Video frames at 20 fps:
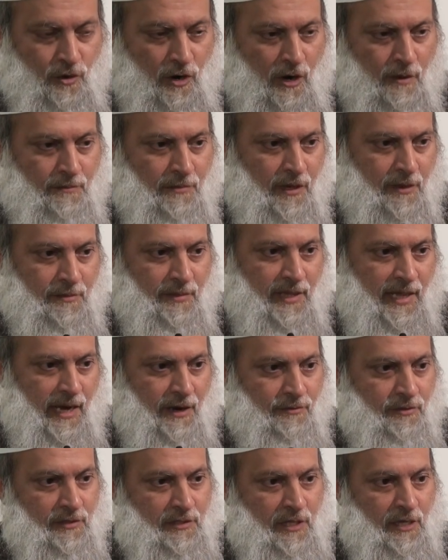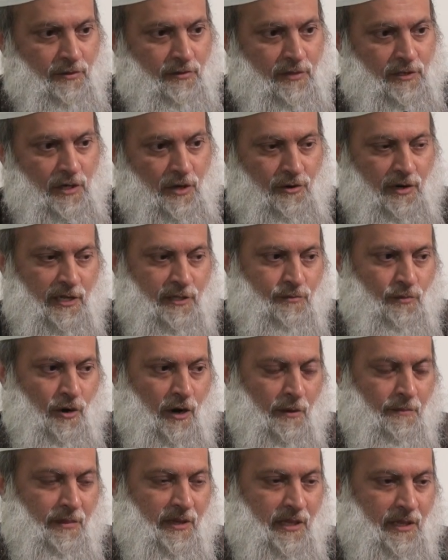Muhammad, but he was known as
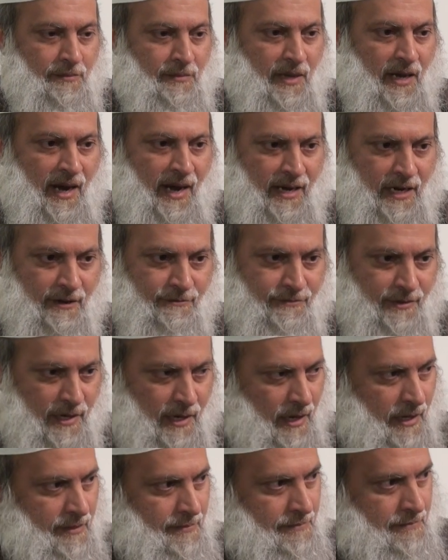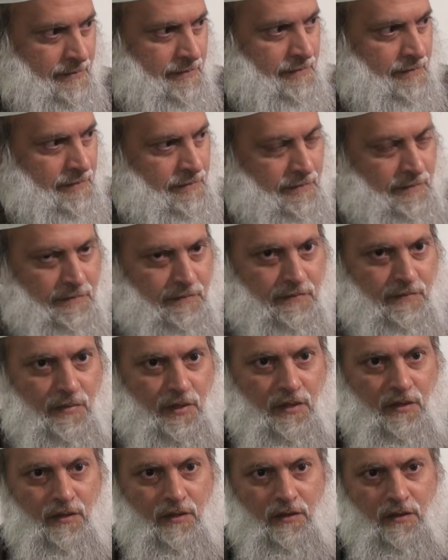Muhammad ibn Hanafiya.
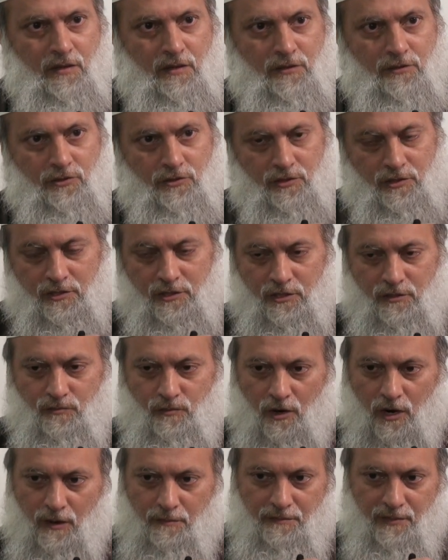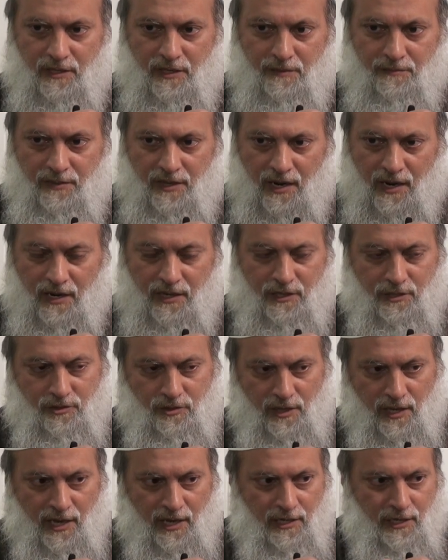So this is Muhammad ibn Ali,
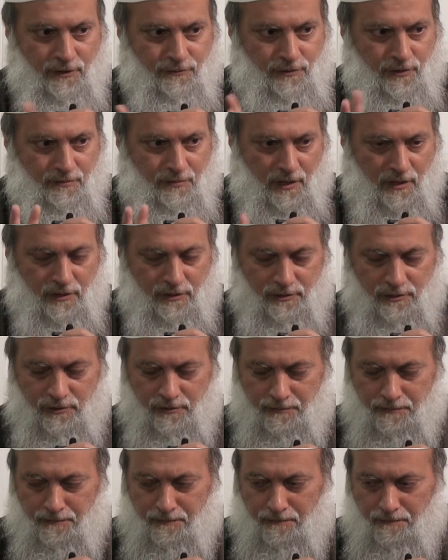so they had different mothers.